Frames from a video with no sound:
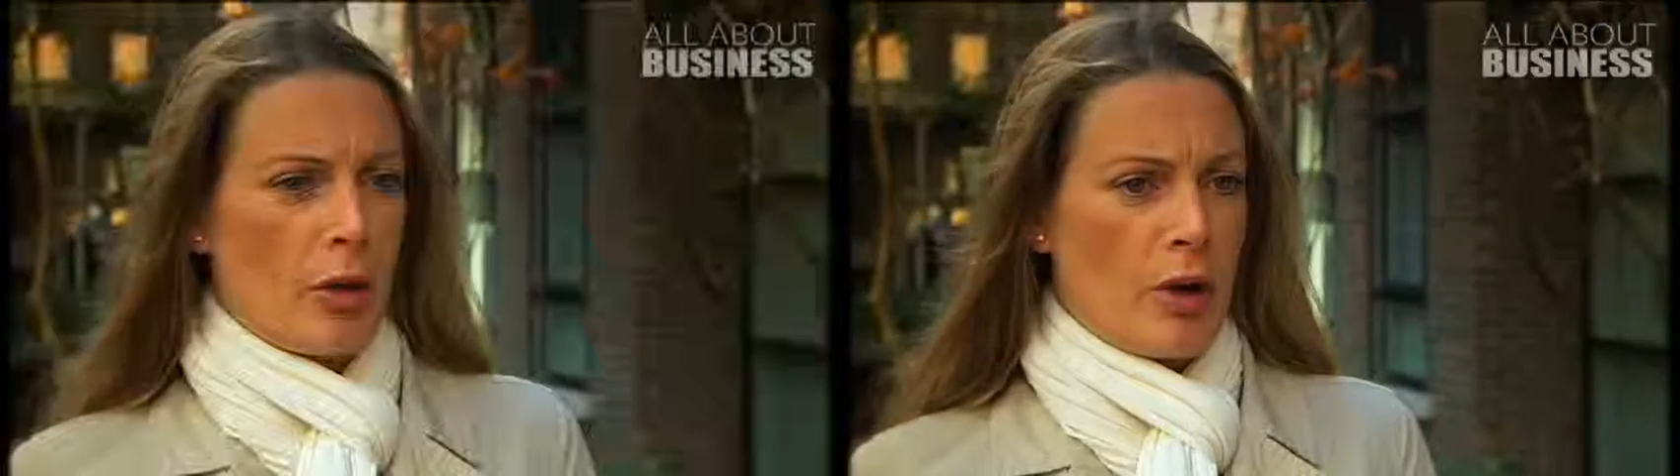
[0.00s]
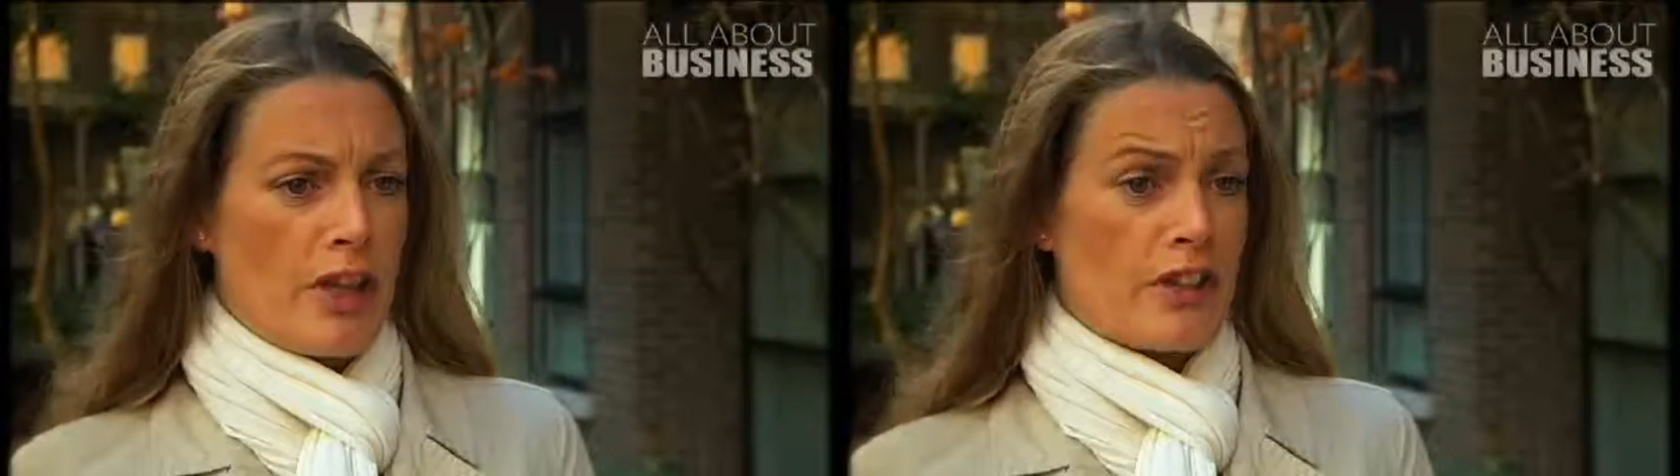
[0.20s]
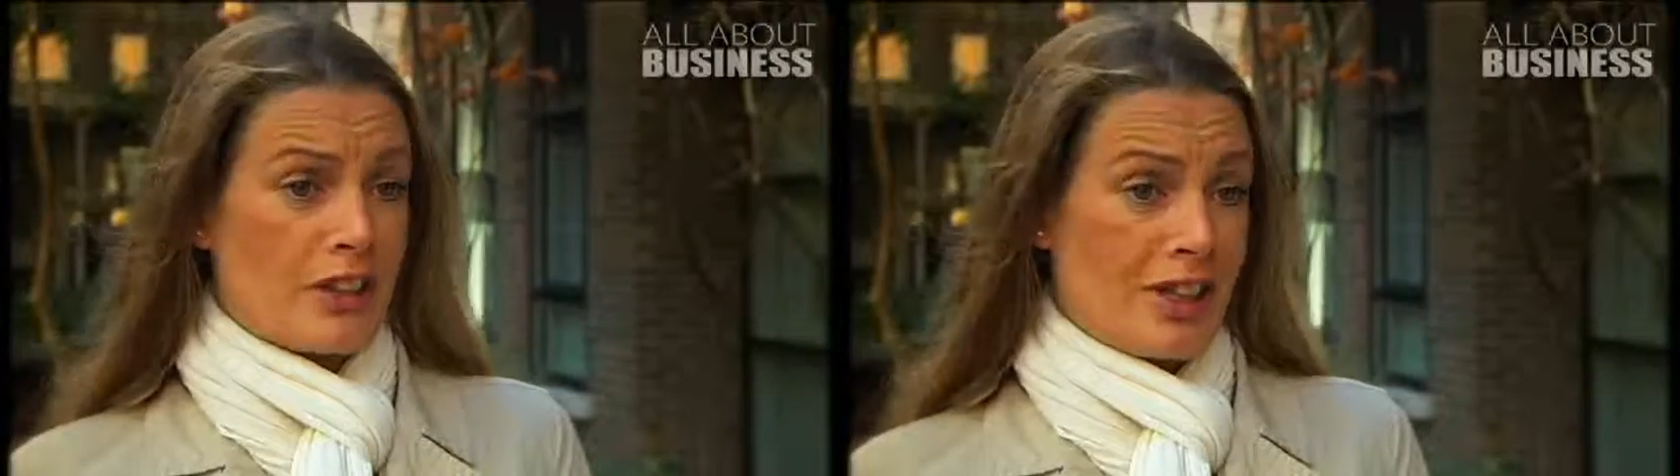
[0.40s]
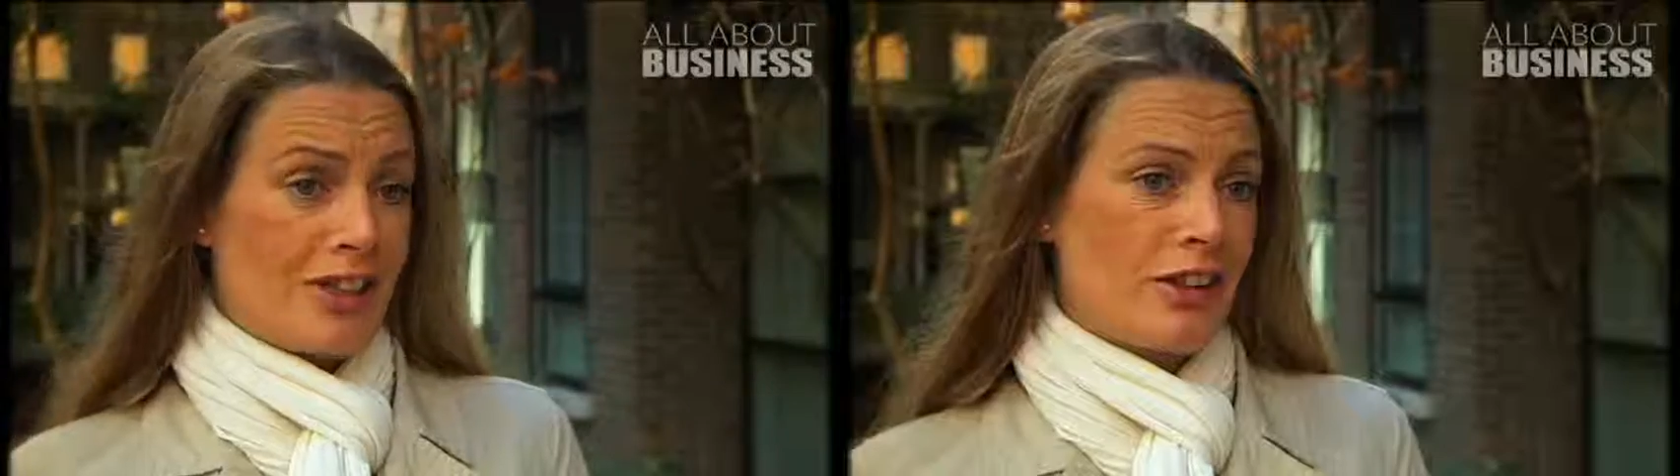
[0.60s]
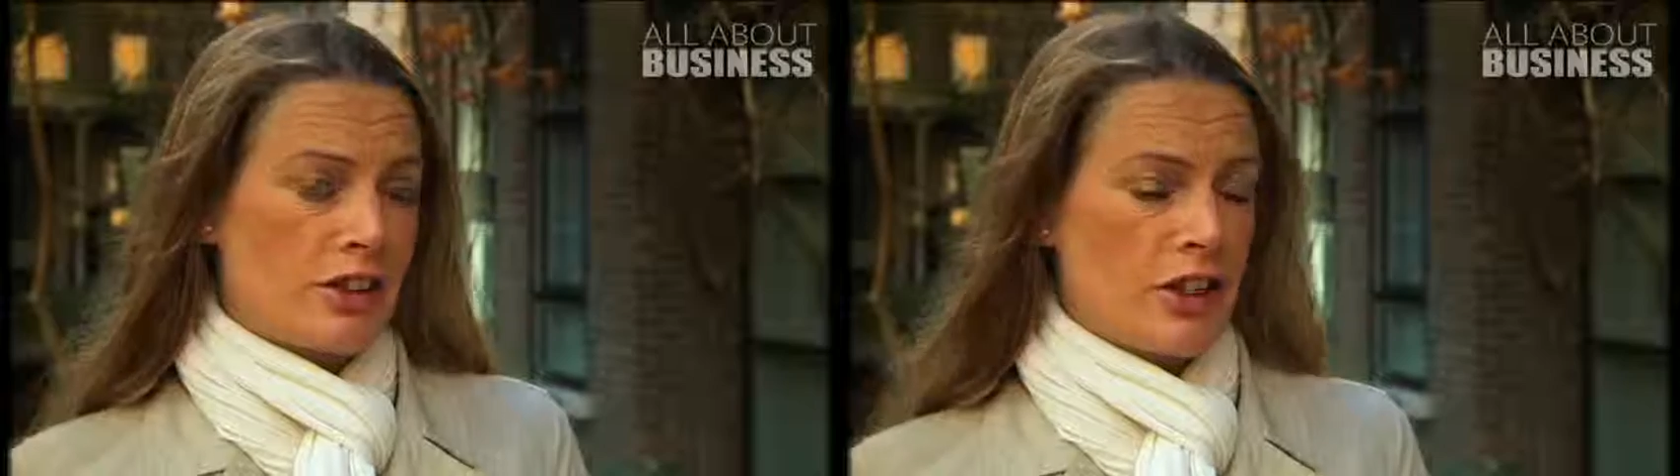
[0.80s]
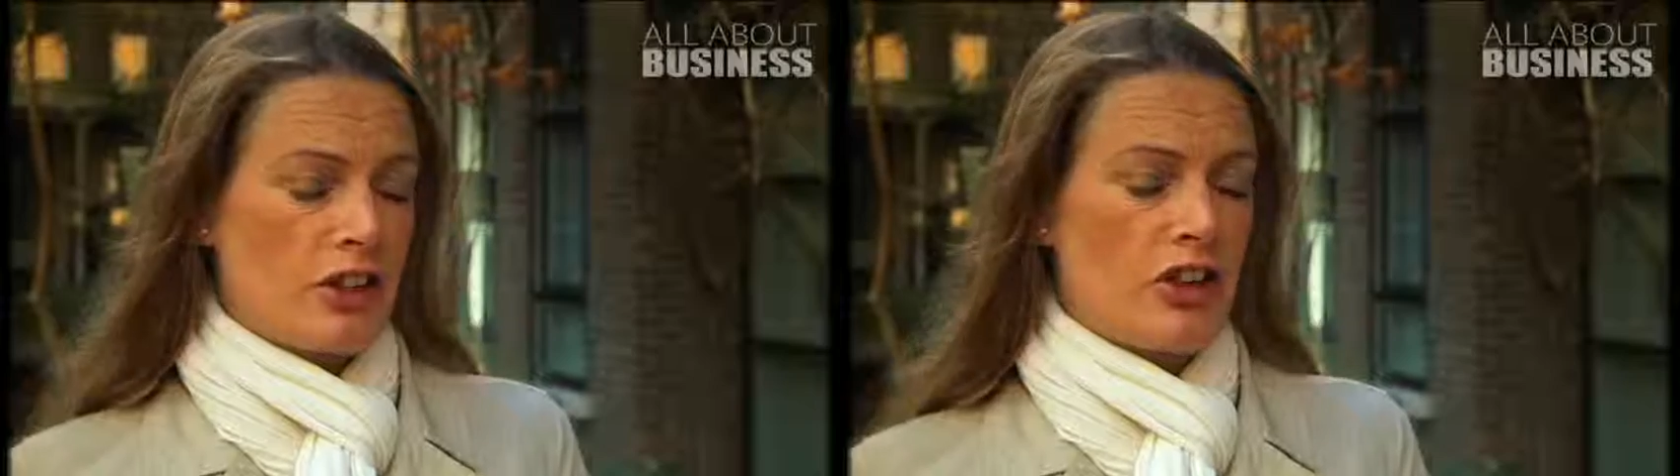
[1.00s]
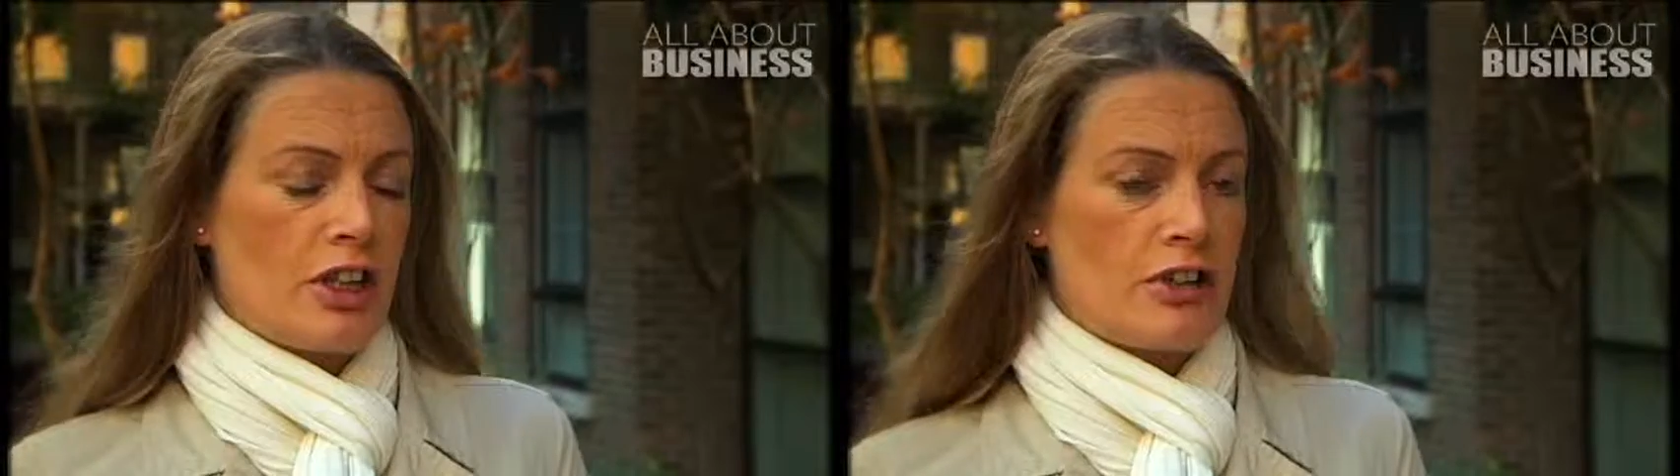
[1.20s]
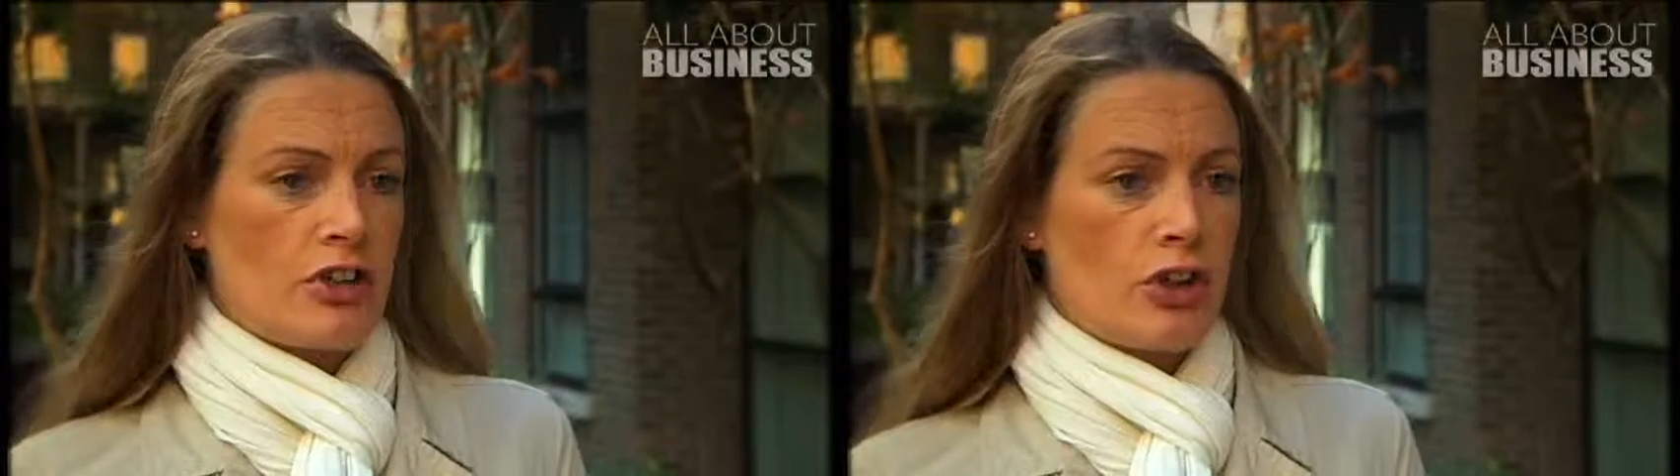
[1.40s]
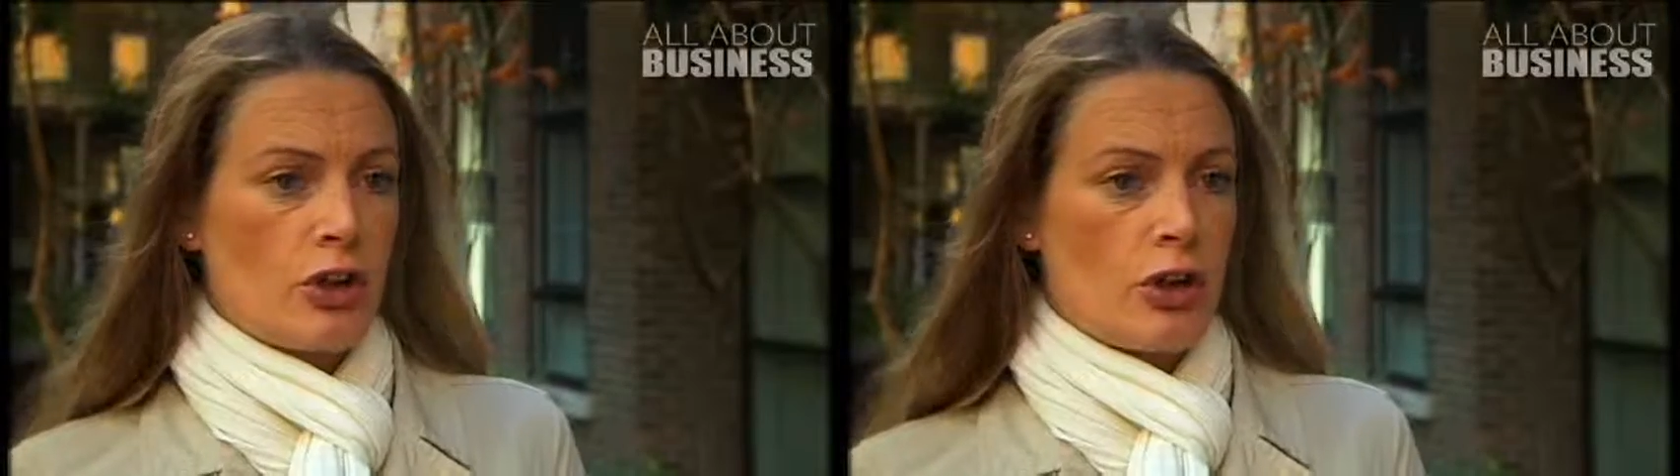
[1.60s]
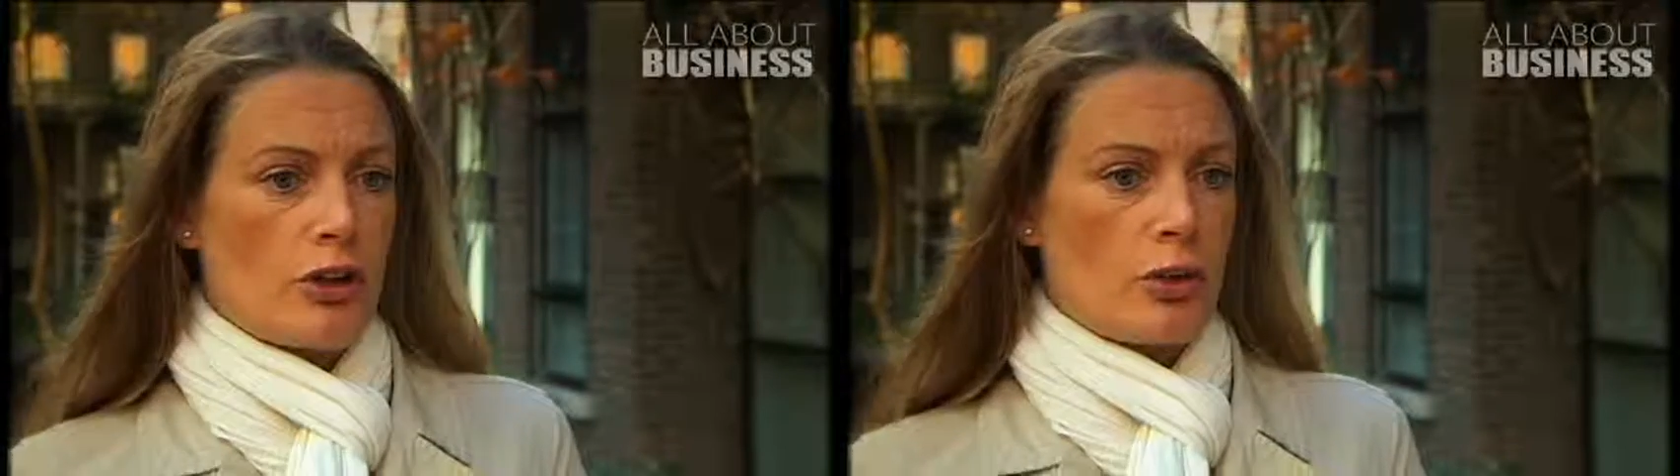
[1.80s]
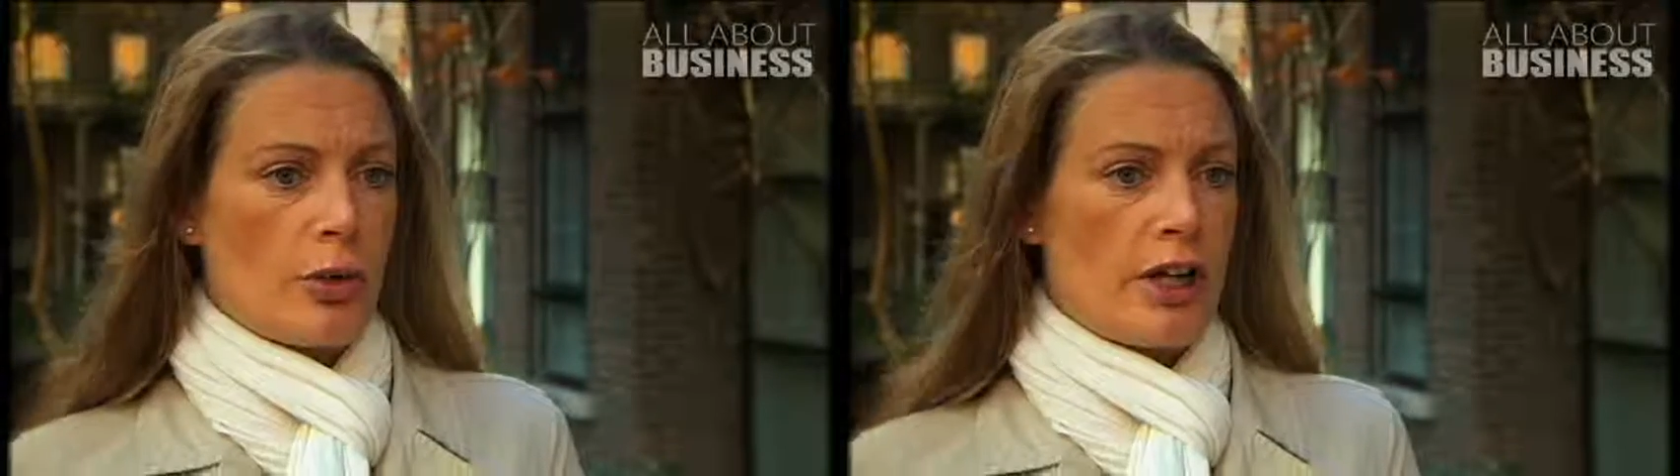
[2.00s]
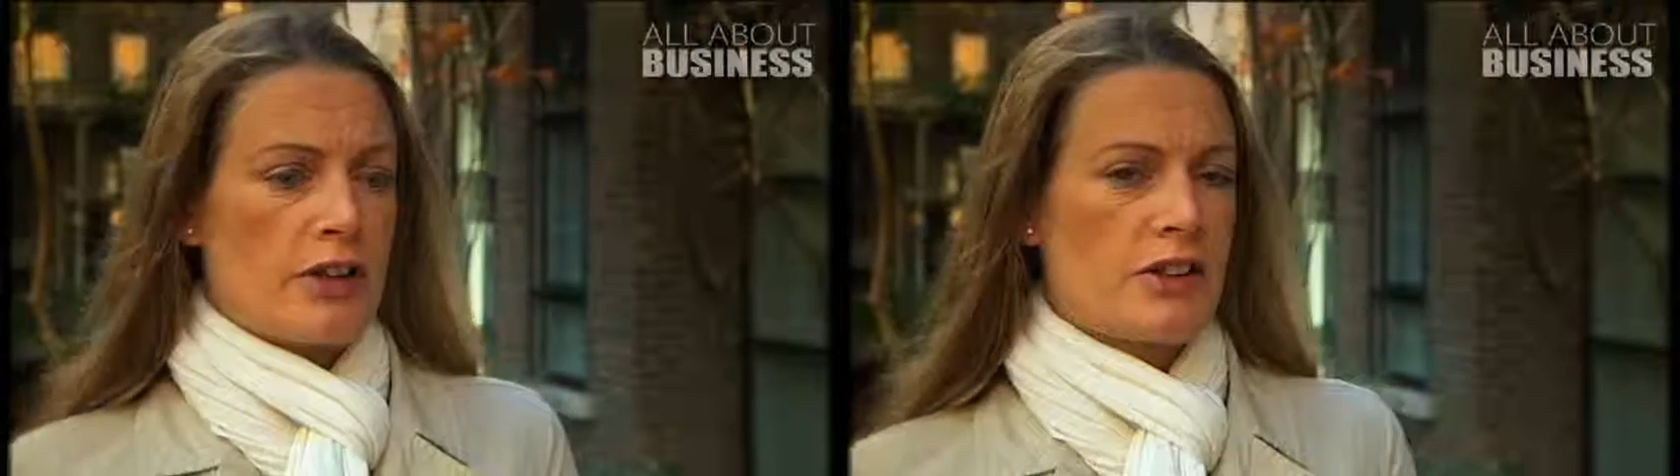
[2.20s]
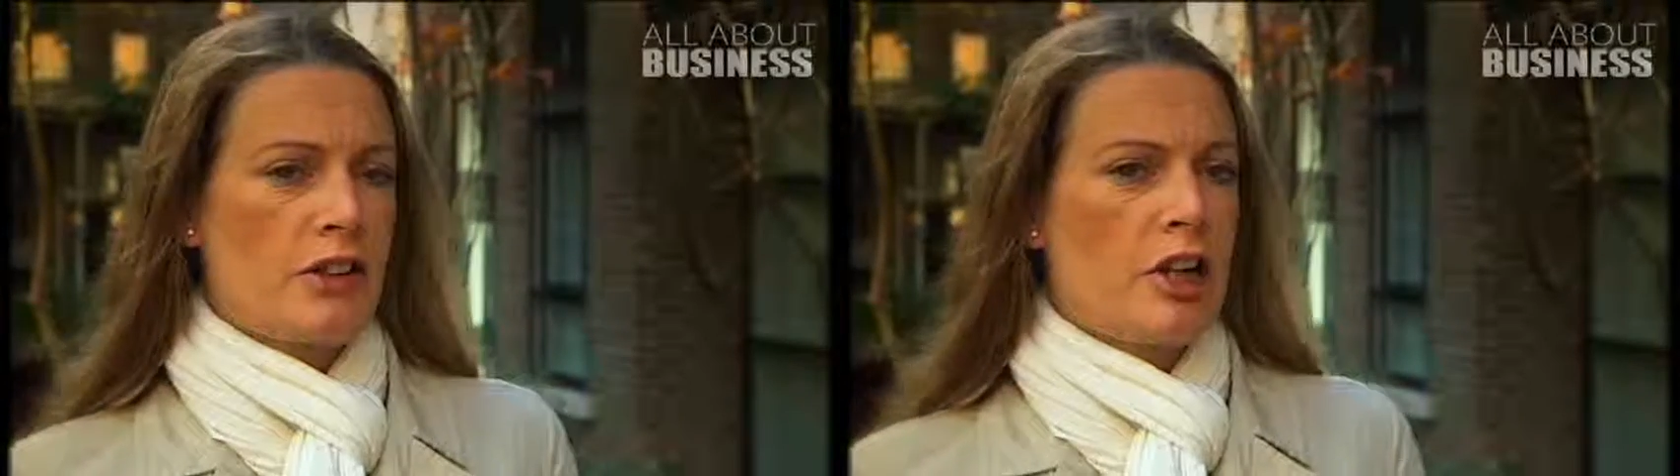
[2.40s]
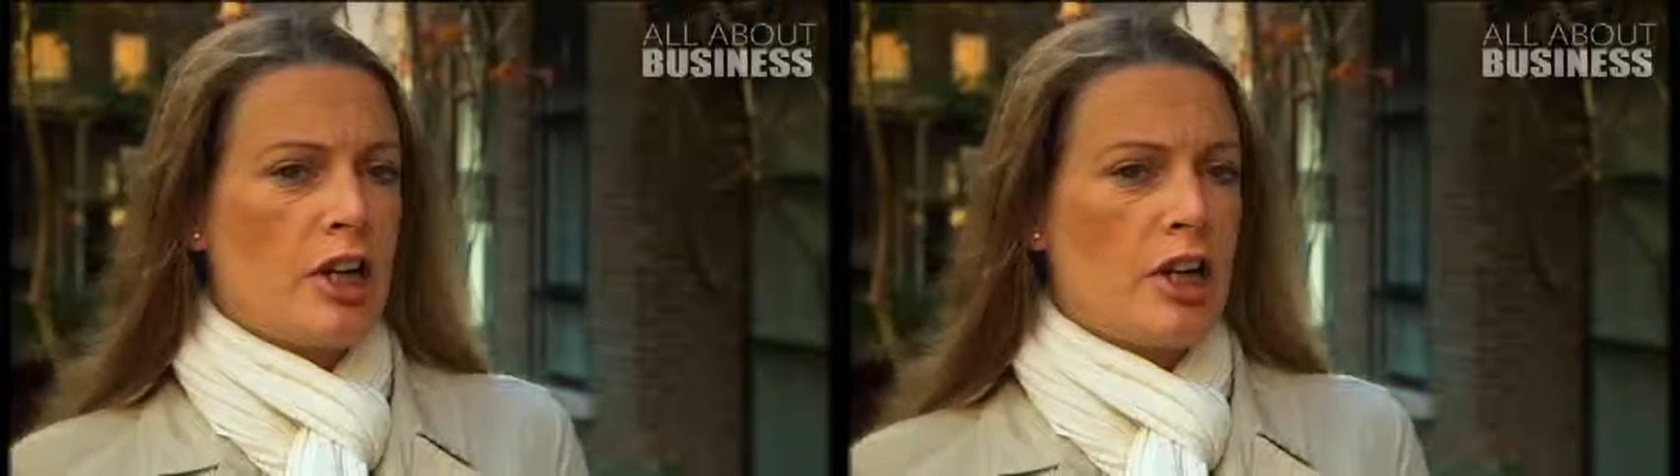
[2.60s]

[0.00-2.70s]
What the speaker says: a waste, and that essentially is the true cost of waste.